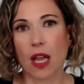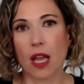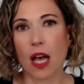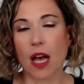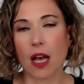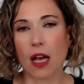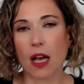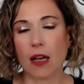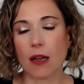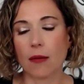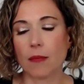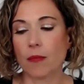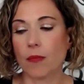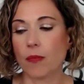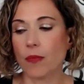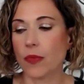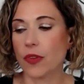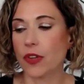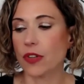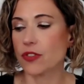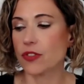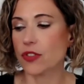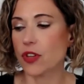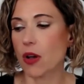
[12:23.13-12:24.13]
um, okay.
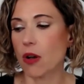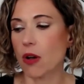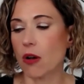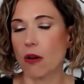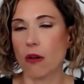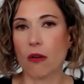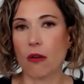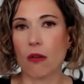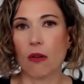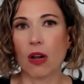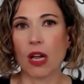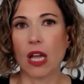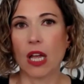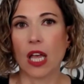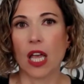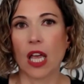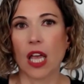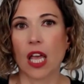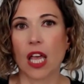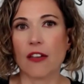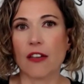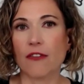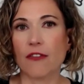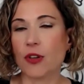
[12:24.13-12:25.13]
so
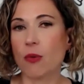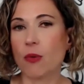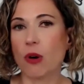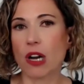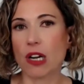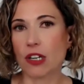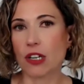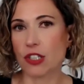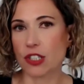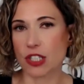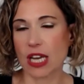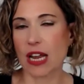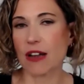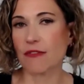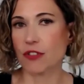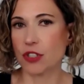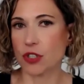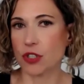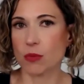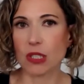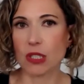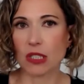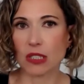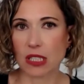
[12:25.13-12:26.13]
if you wanted to just have
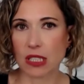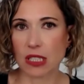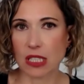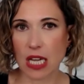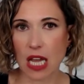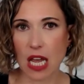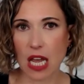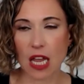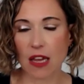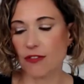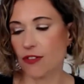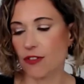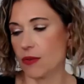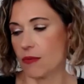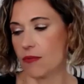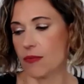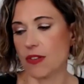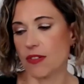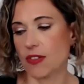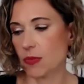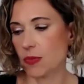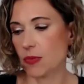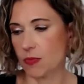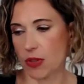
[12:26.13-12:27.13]
two meals a day, if you
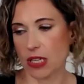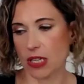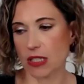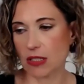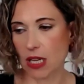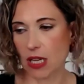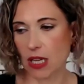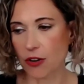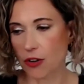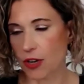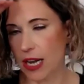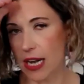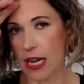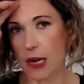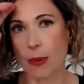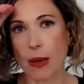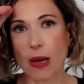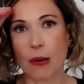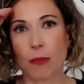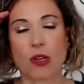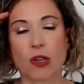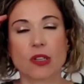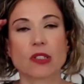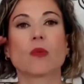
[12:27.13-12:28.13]
this this 180
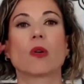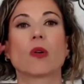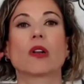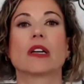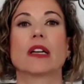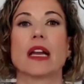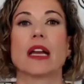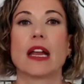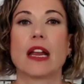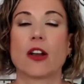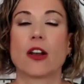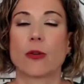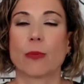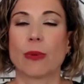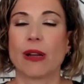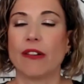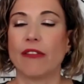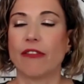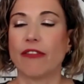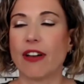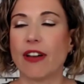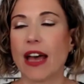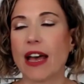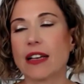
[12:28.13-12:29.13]
pound person wanted to
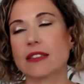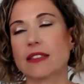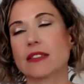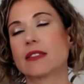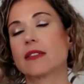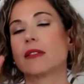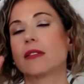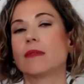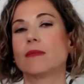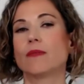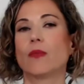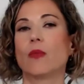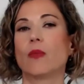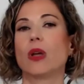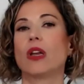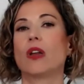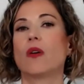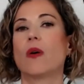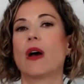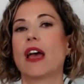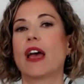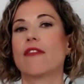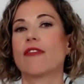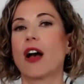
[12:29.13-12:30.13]
intermittent fast, we
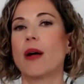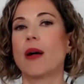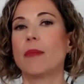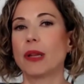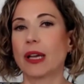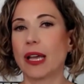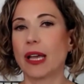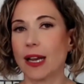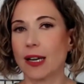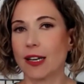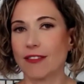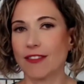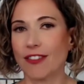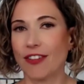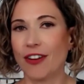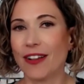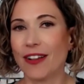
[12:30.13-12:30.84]
know I have complicated